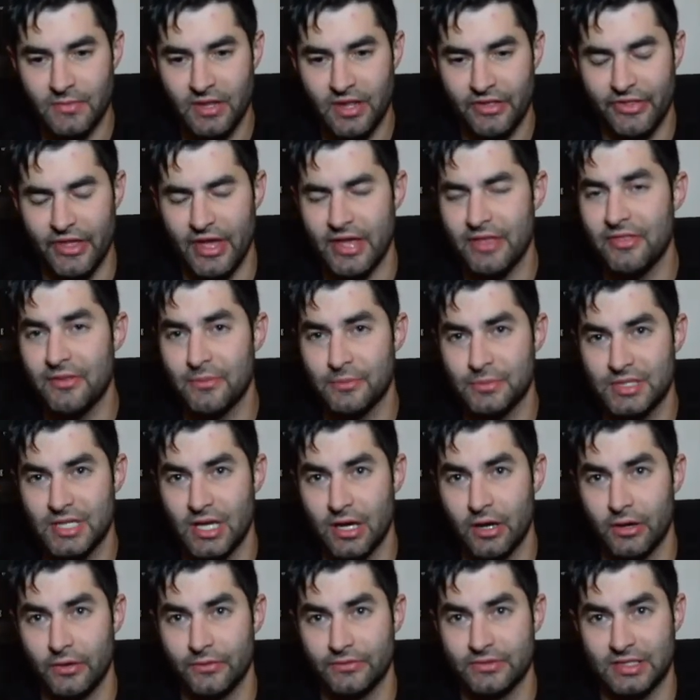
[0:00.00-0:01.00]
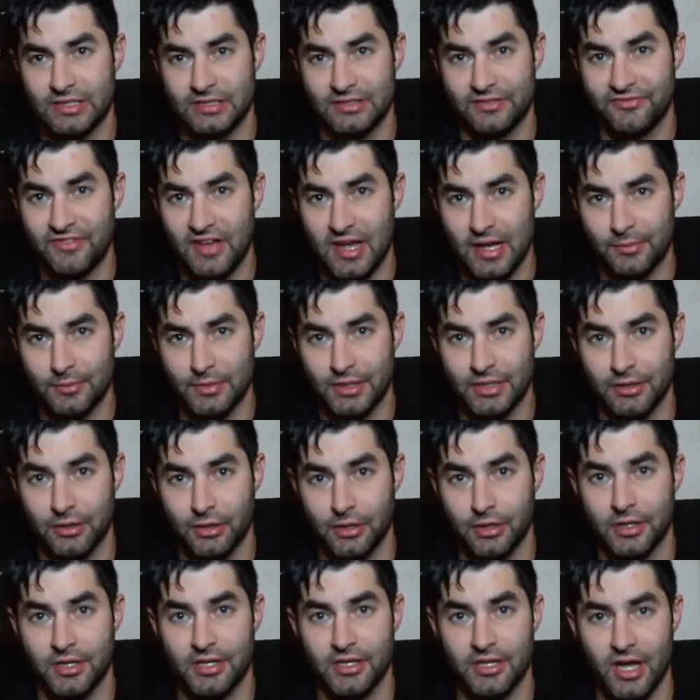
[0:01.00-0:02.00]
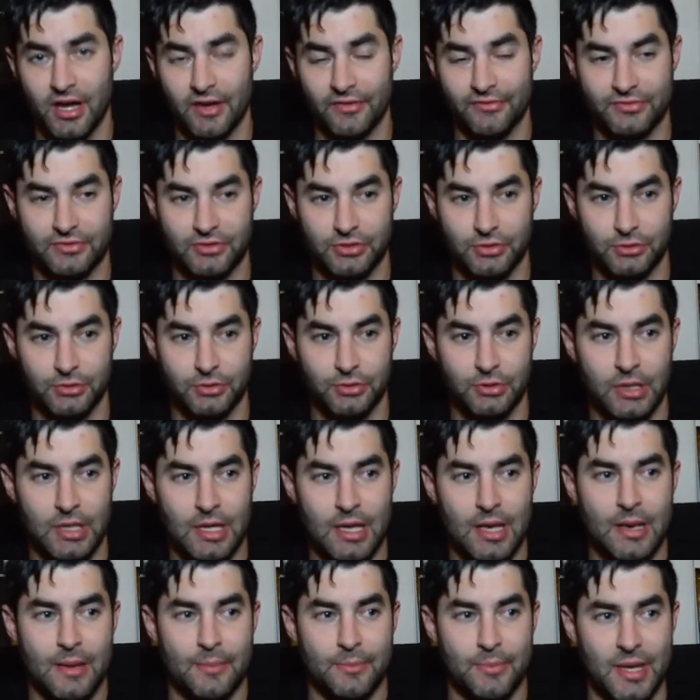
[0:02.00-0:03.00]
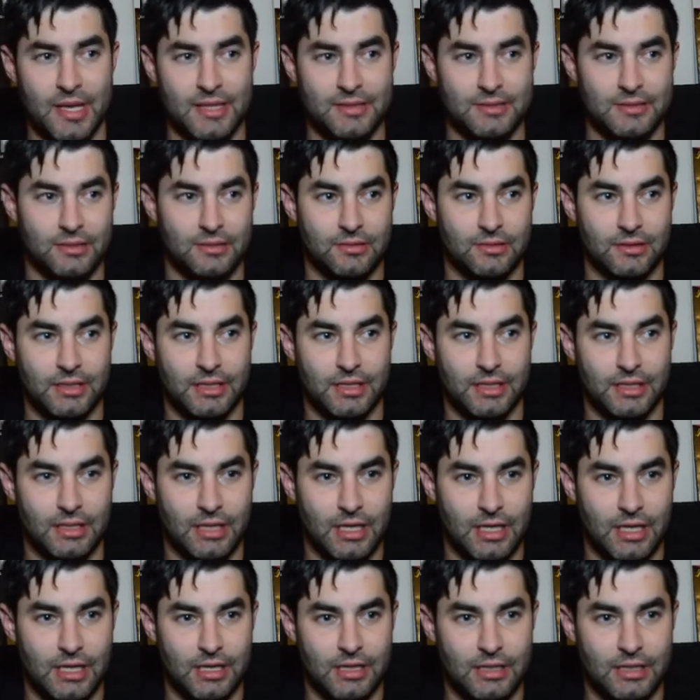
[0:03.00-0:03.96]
They themselves, as a family, earn enough to basically